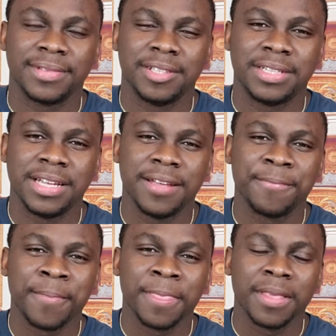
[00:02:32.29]
You see,
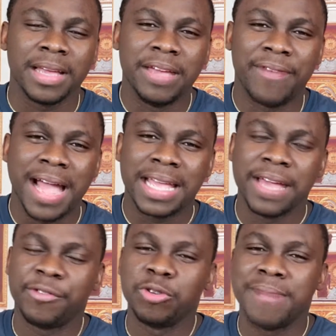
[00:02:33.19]
if I
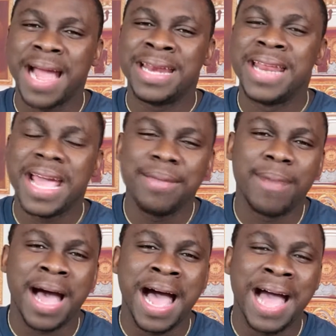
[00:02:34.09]
give to my neighbor,
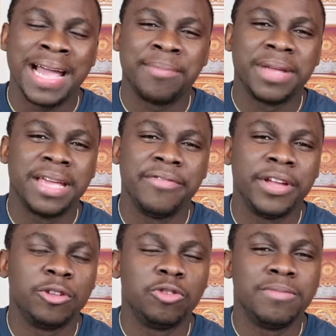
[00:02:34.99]
I am
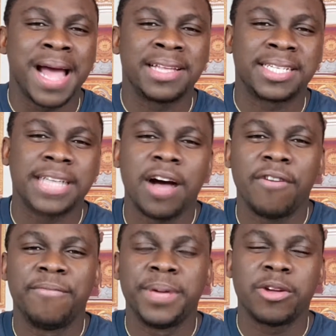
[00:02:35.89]
giving to
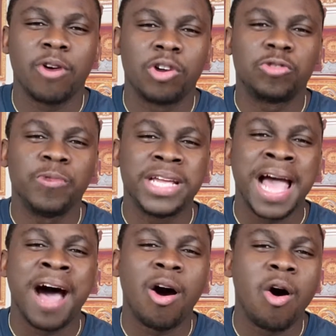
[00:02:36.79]
myself, because we
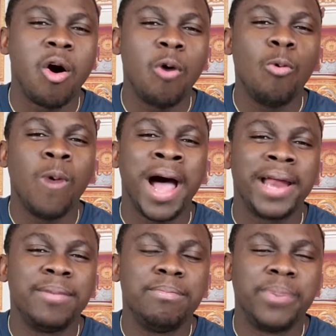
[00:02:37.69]
are all
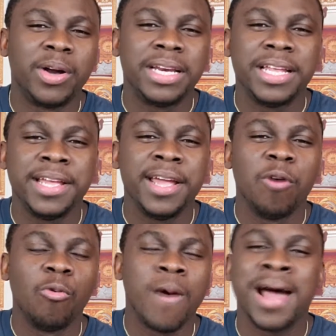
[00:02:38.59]
one body,
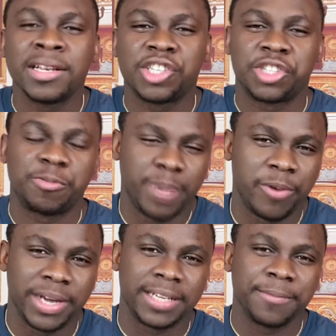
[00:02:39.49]
one
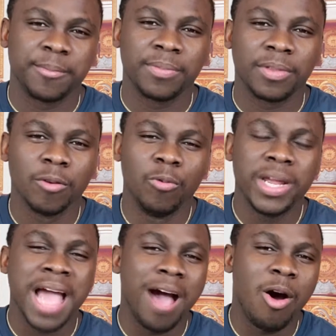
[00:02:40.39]
spirit.
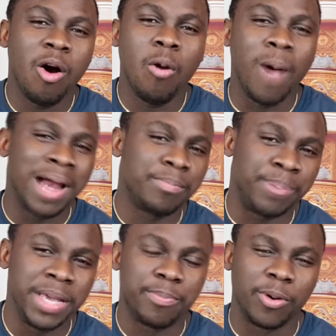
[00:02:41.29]
We are all one
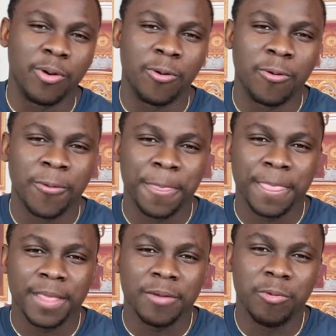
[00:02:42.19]
people.
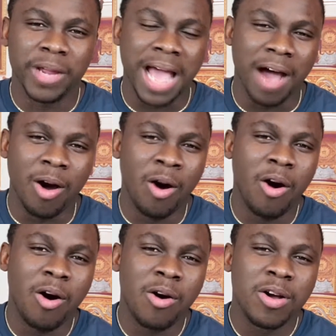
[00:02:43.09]
We are
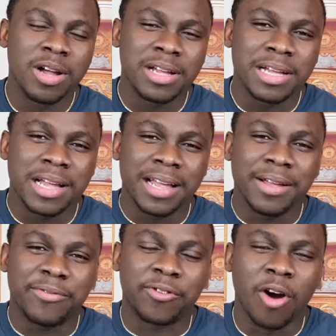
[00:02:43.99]
all
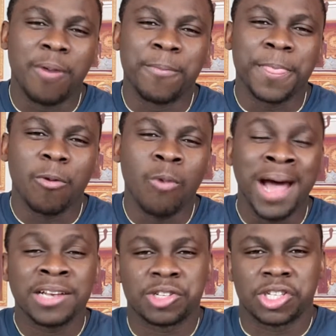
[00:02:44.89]
from
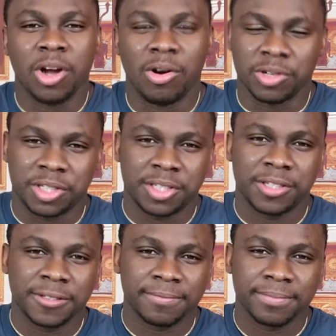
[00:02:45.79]
one source